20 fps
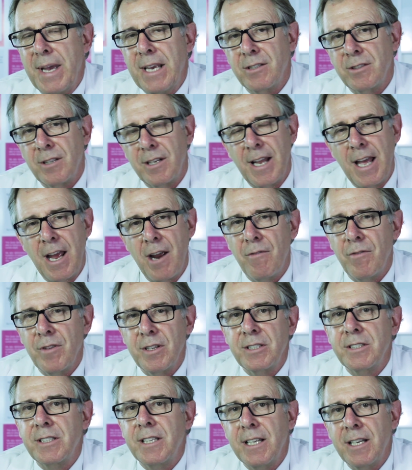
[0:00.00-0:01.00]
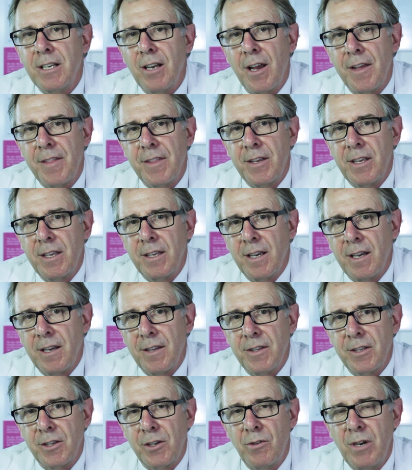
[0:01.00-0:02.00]
basal layer of the skin like
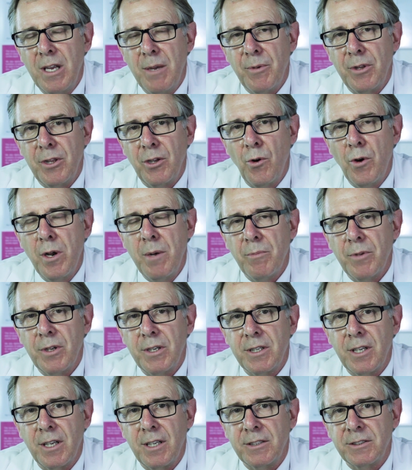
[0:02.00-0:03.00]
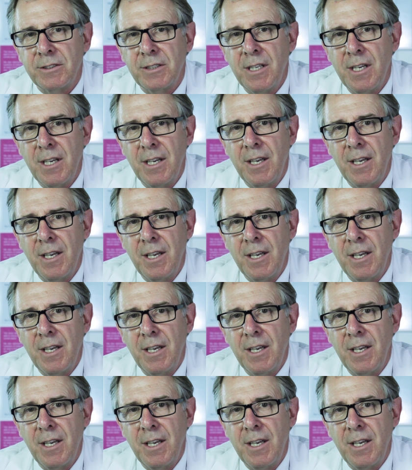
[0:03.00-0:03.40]
the cream and the ointment does.